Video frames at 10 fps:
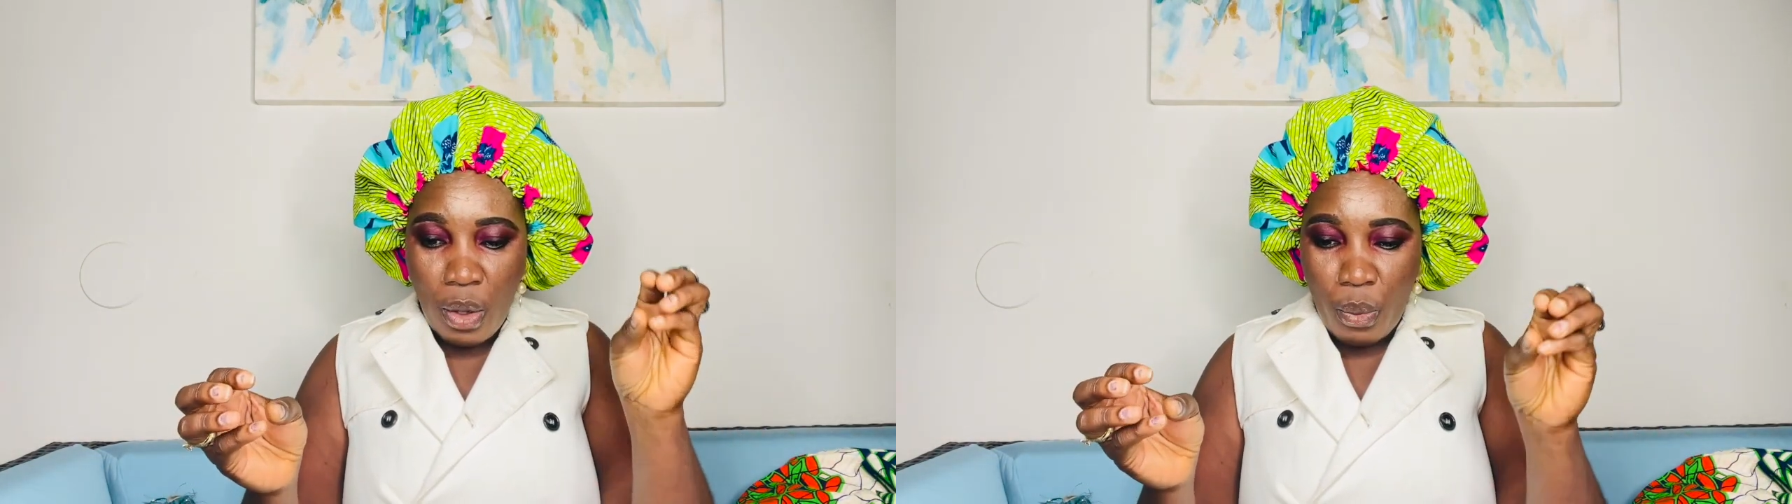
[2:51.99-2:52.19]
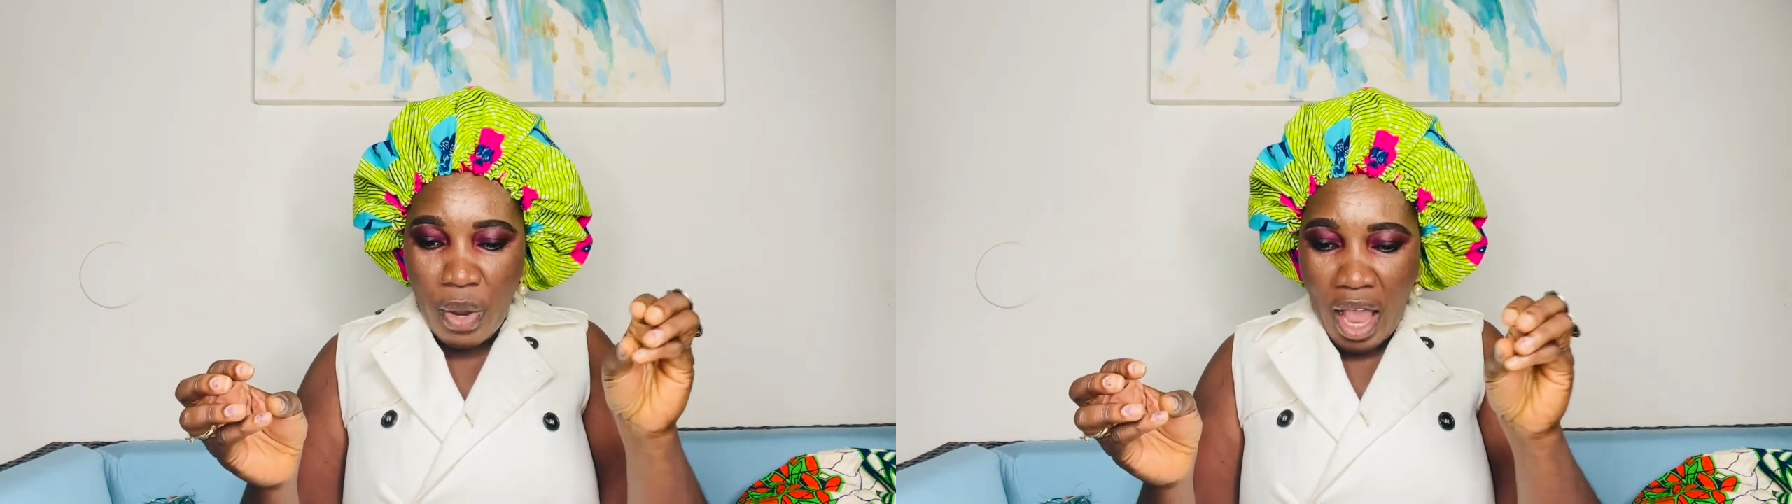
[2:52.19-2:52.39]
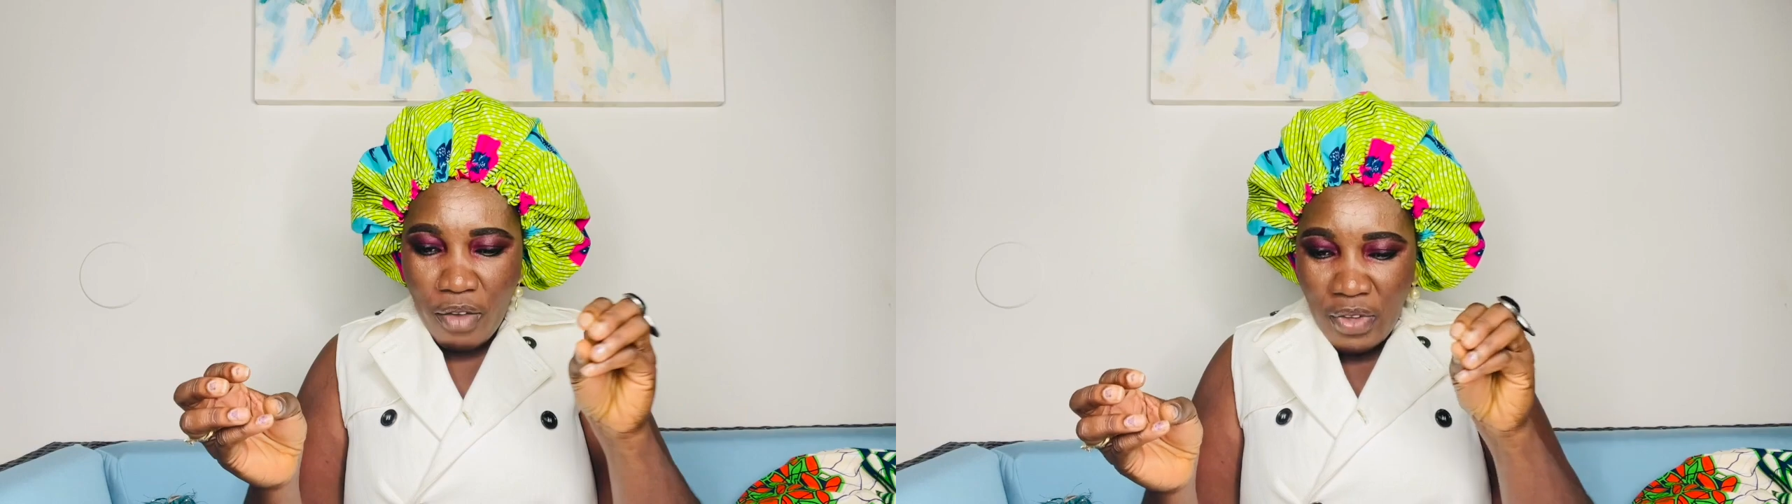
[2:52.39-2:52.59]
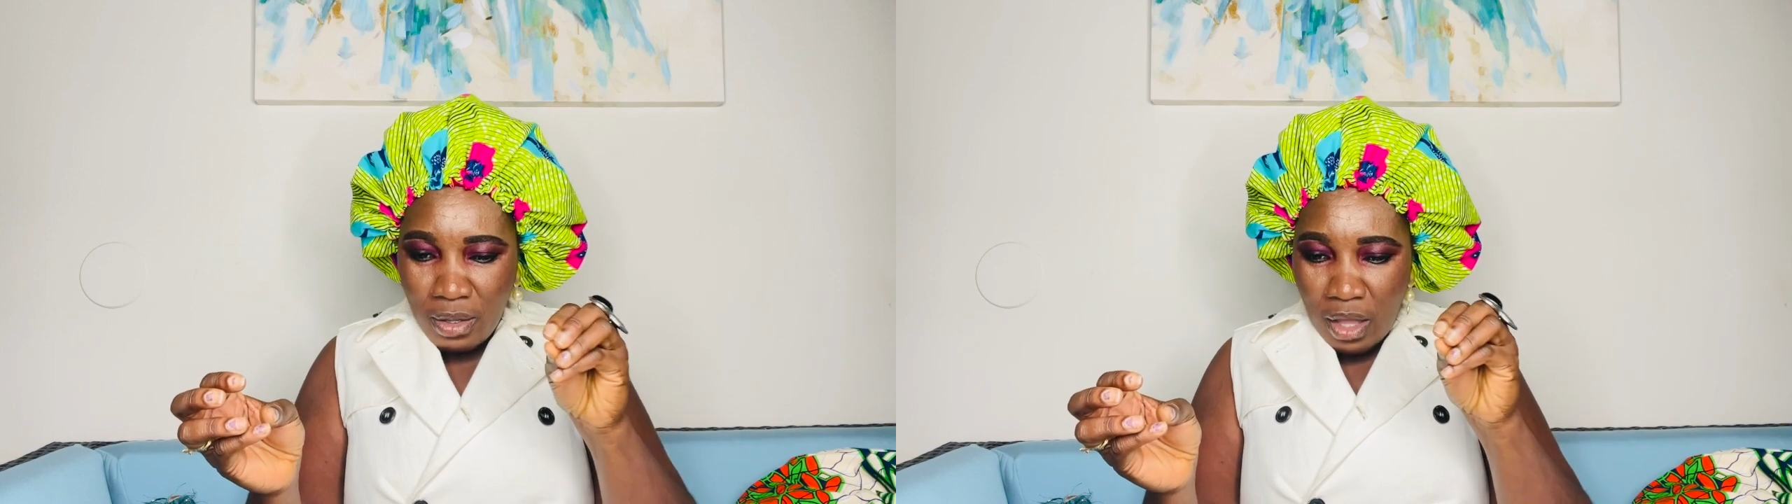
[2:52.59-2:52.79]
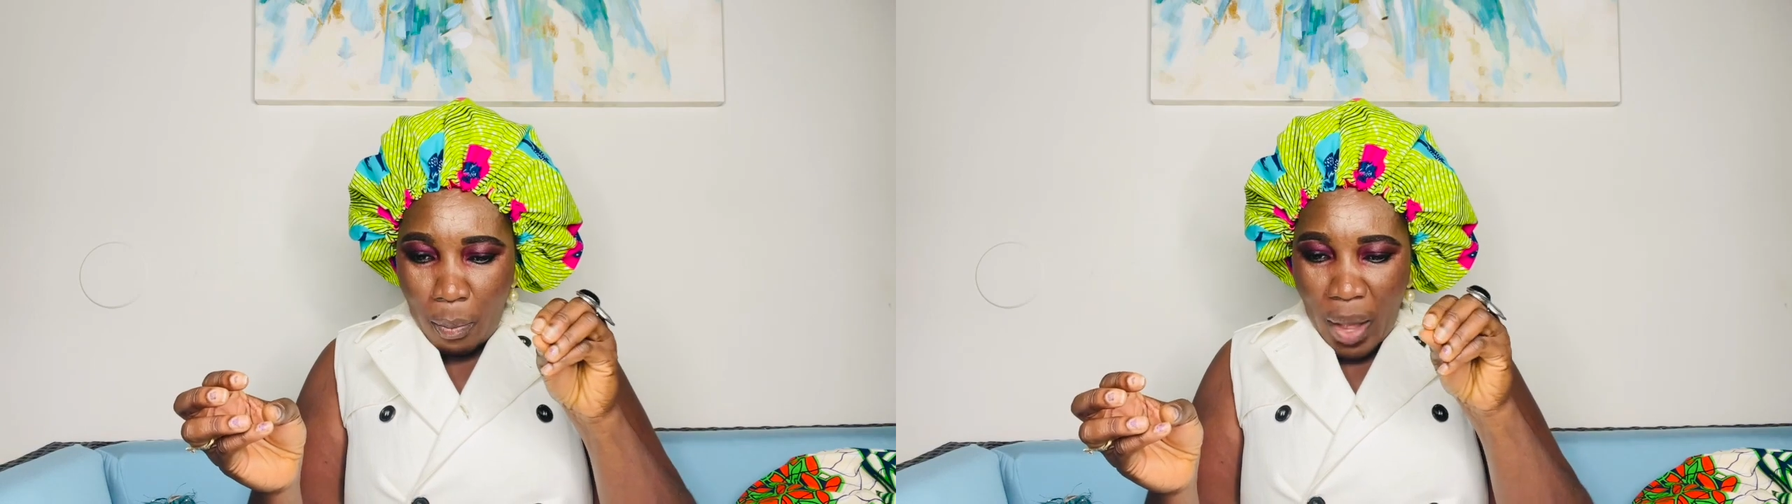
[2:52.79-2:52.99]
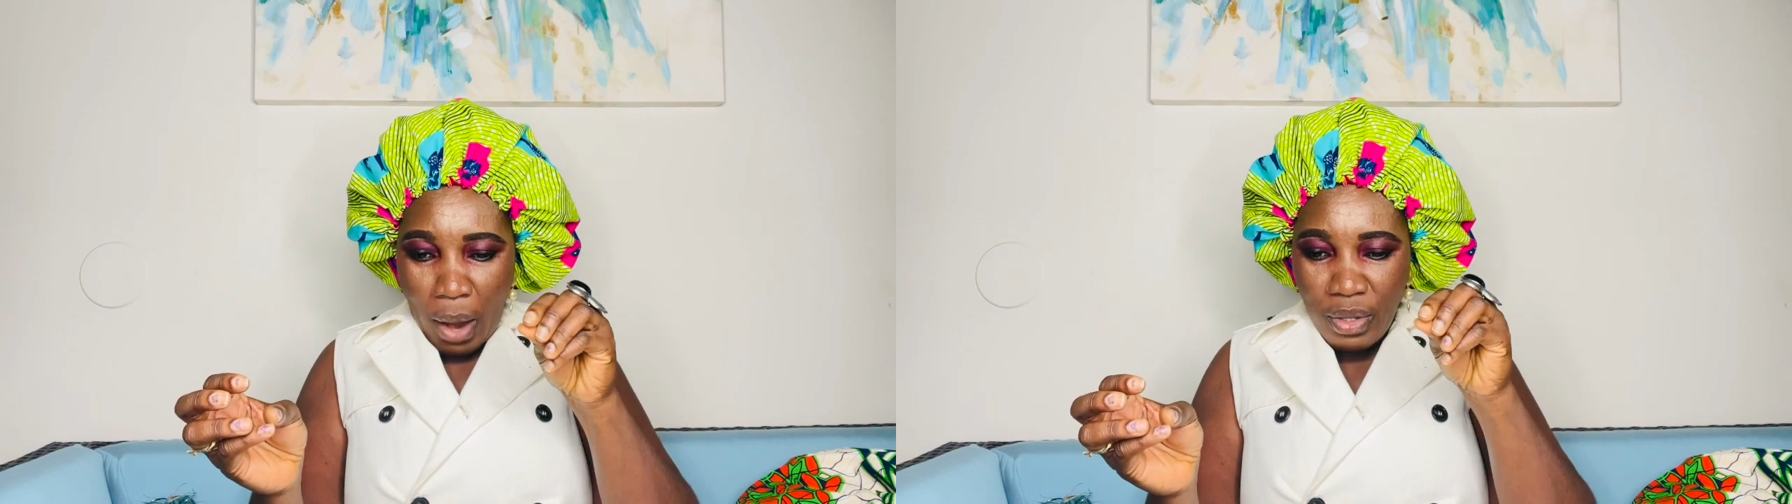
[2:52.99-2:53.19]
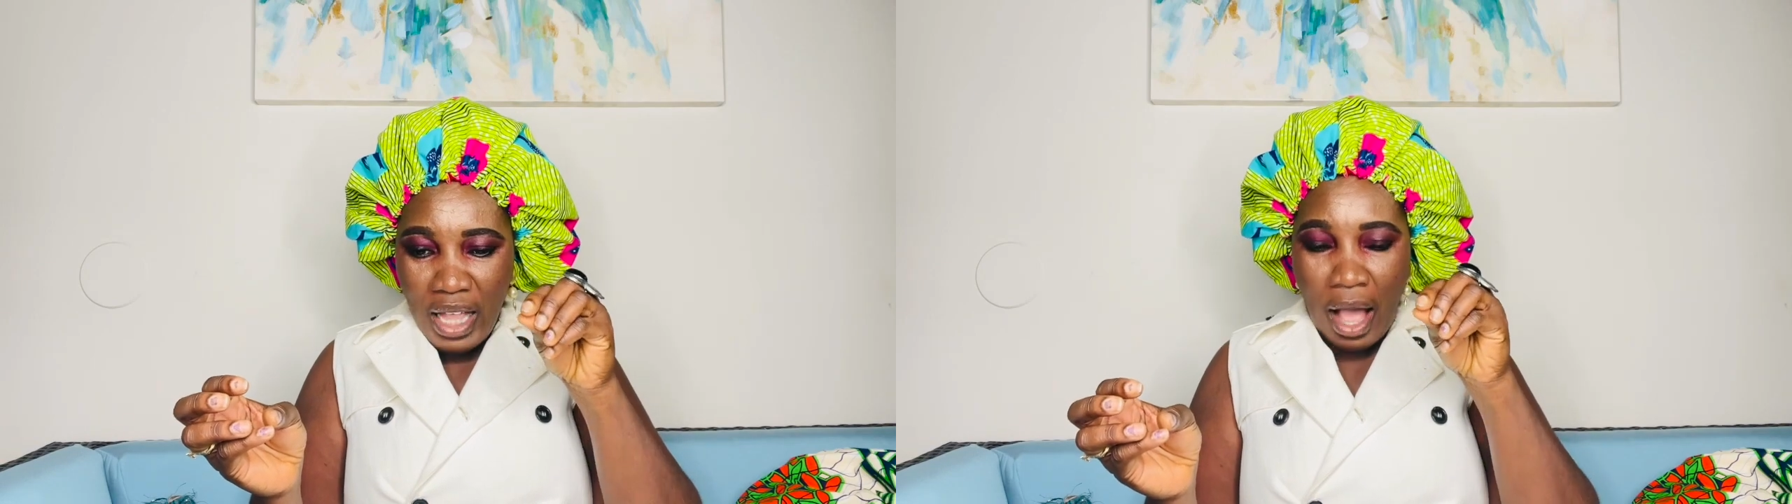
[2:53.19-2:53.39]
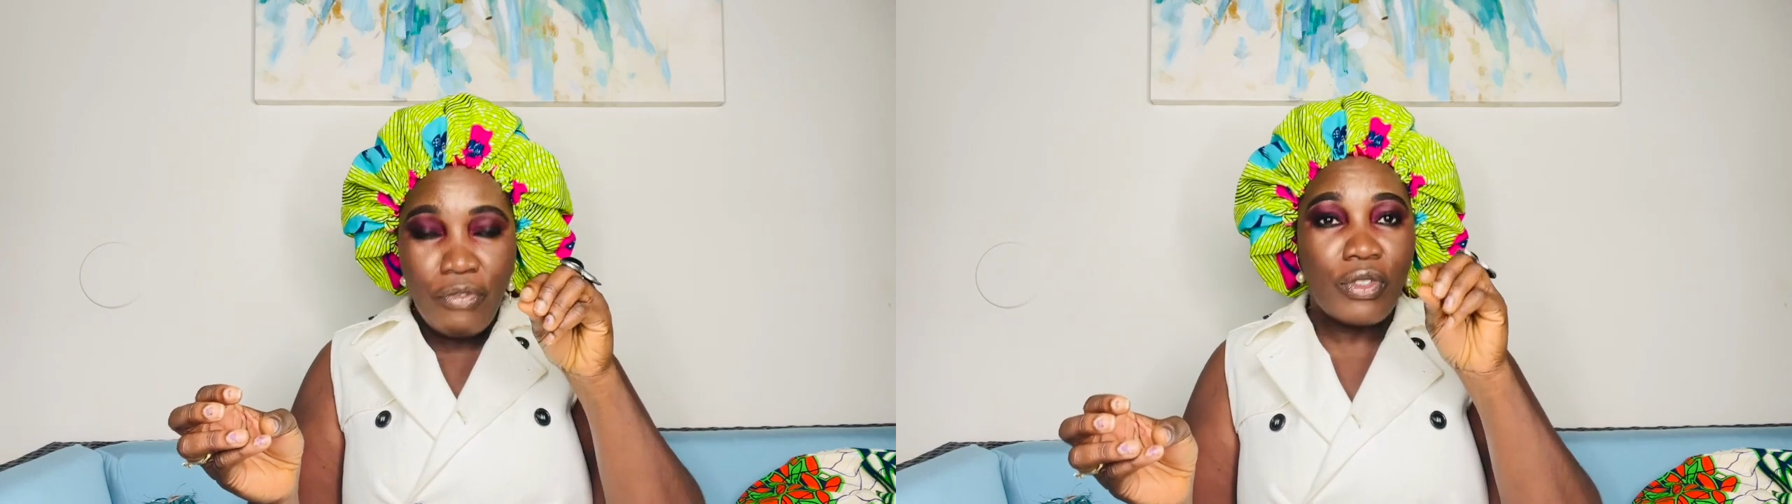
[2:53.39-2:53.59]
we have it, the parrot have